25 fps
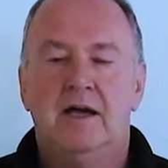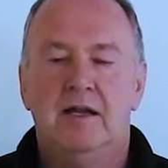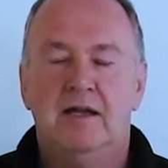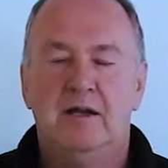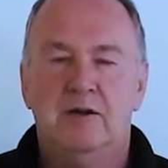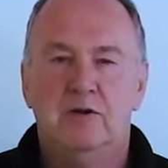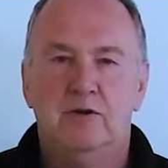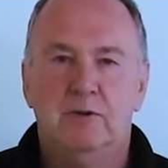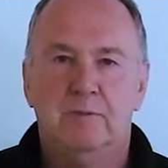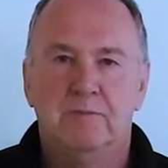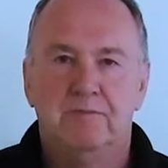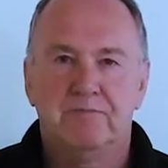
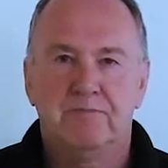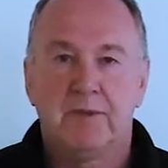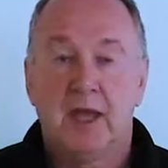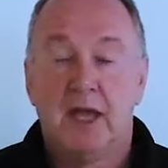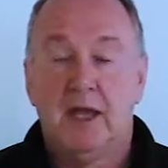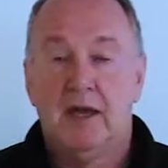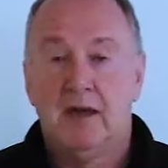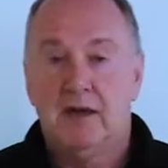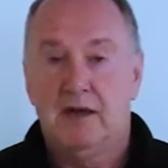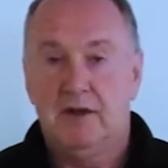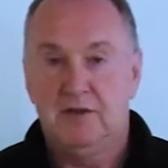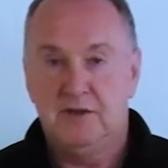Hello,
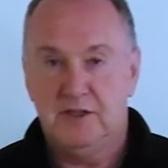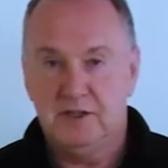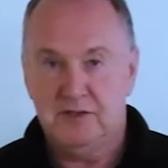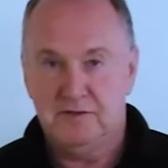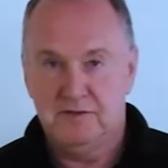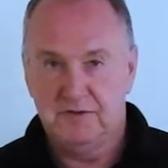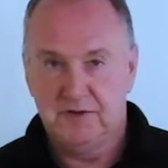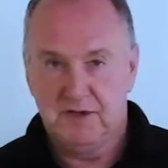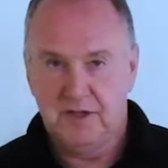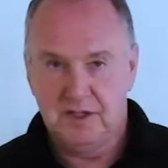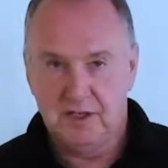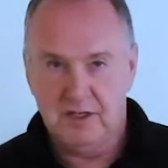on
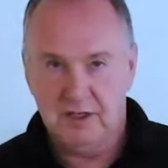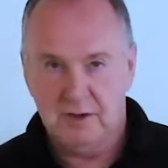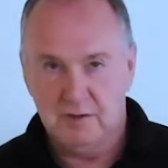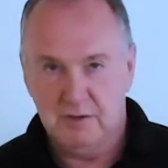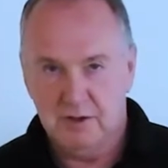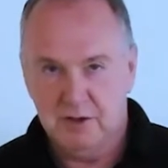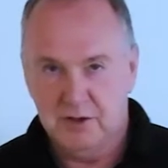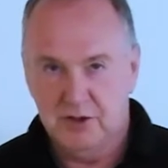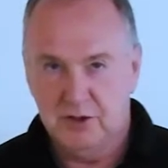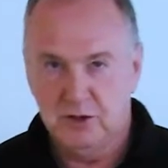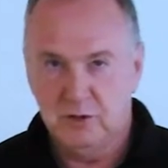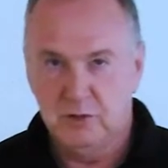this
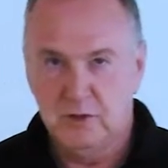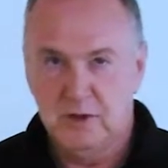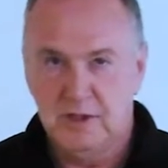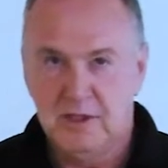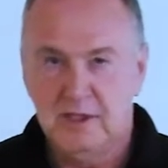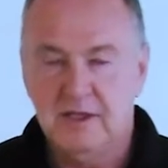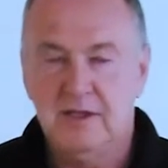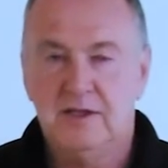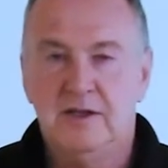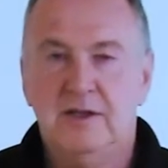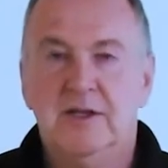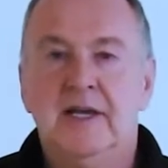video you will
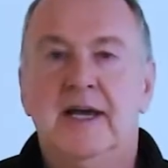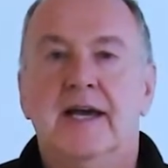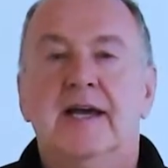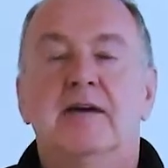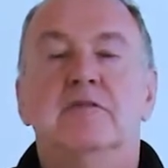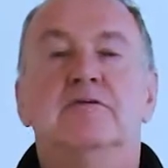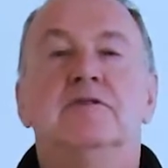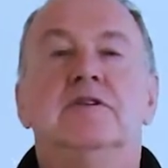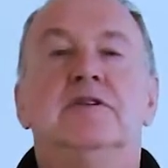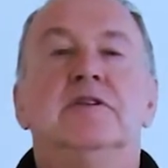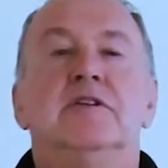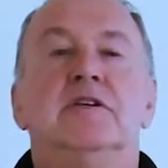learn
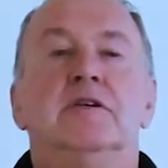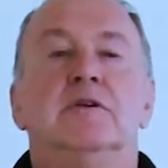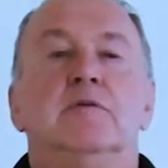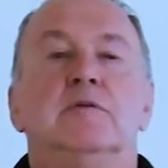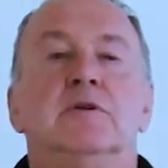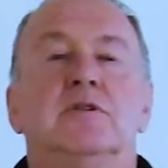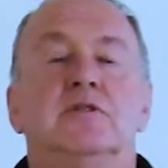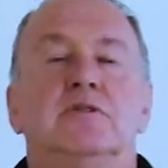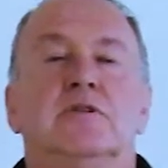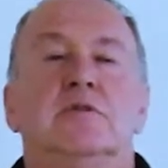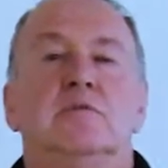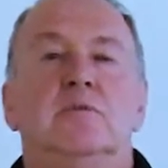how to deal
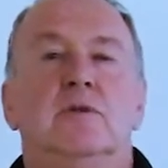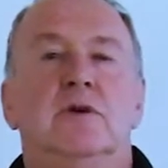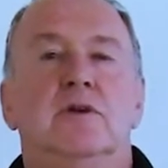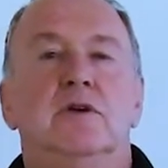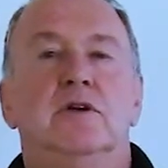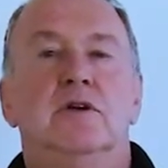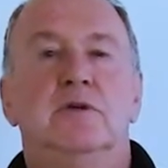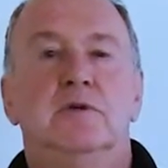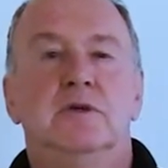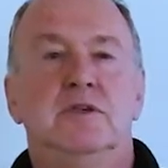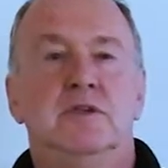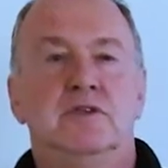with someone
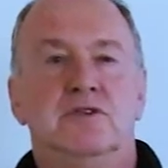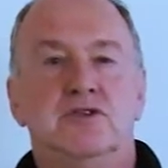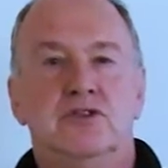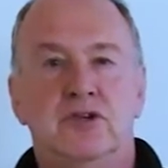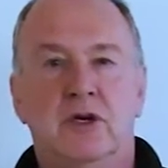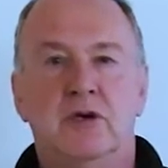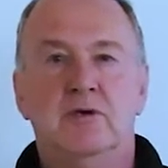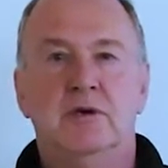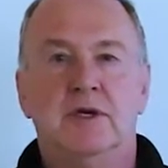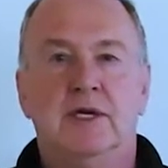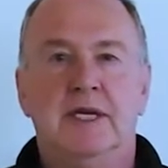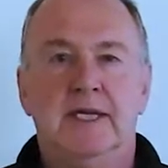who is
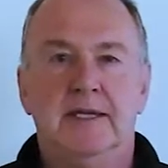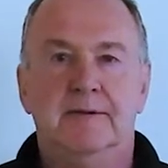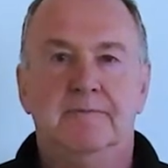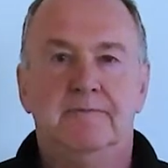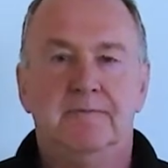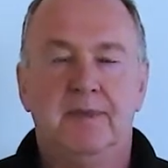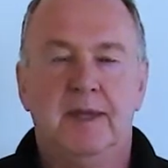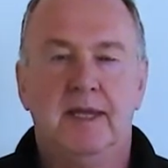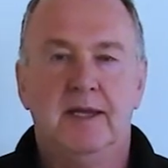choking.